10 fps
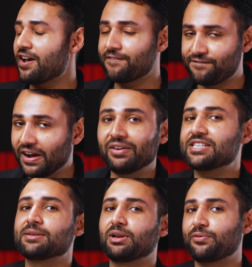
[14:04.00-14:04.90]
a very
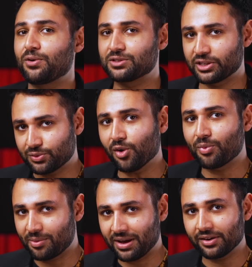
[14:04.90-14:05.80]
similar phone to the 12
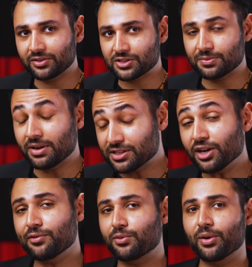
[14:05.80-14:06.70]
Pro Max, and
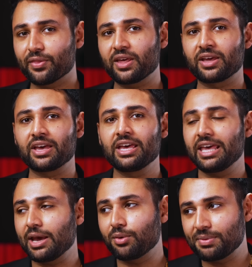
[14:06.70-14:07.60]
aside from one thing,
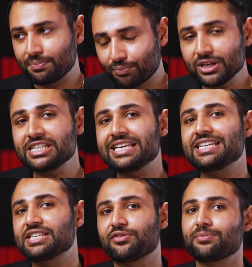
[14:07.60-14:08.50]
it would be pretty
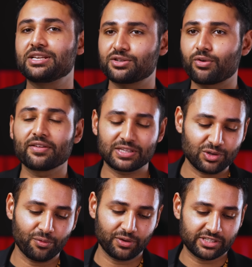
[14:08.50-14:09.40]
easy for me to write this
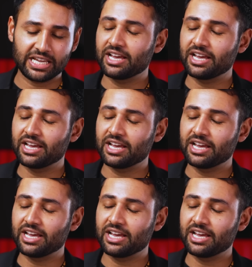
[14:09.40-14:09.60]
off as